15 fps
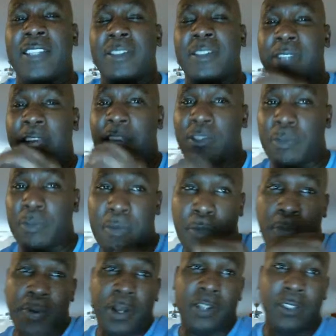sometimes when
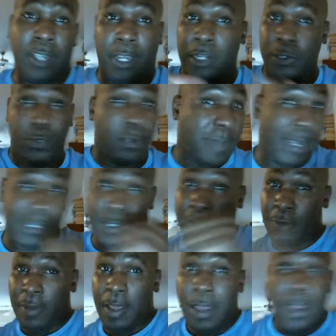people punch, including myself,